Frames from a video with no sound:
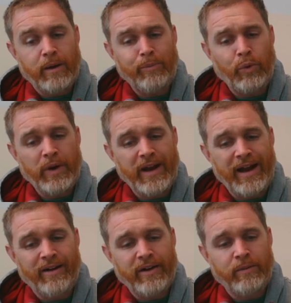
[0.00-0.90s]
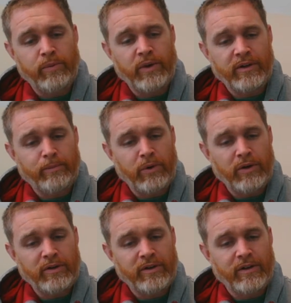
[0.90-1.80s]
Point out and praise
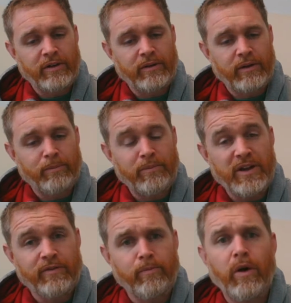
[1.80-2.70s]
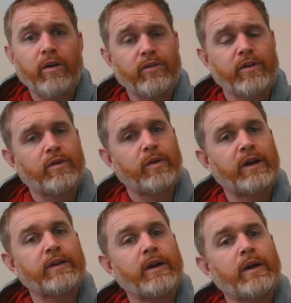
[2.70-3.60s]
part that is even partially
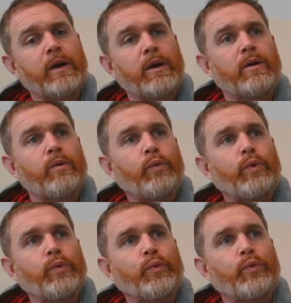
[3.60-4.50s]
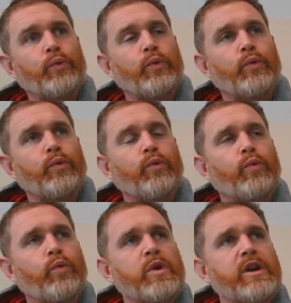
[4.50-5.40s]
correct.
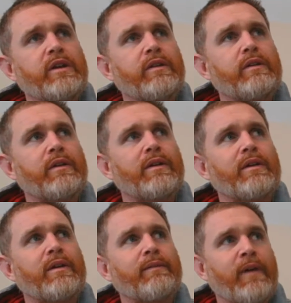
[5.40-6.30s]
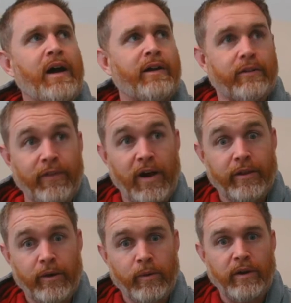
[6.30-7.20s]
We as I as a father
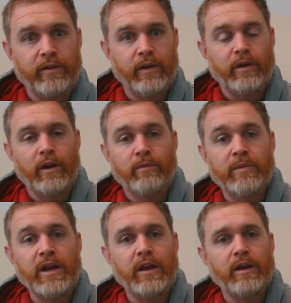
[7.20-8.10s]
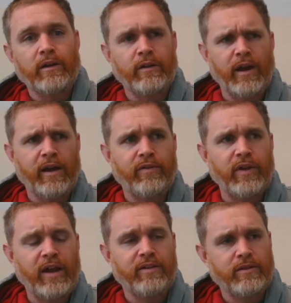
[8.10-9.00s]
anyways, and me
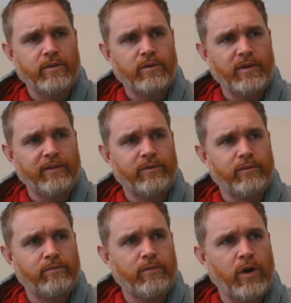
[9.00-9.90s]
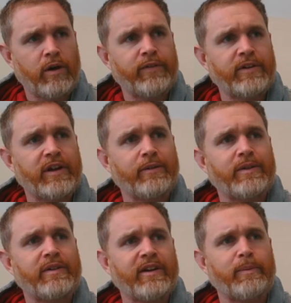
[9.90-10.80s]
have oftentimes
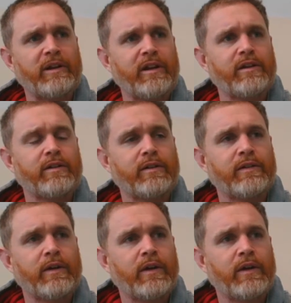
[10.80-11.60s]
these expectations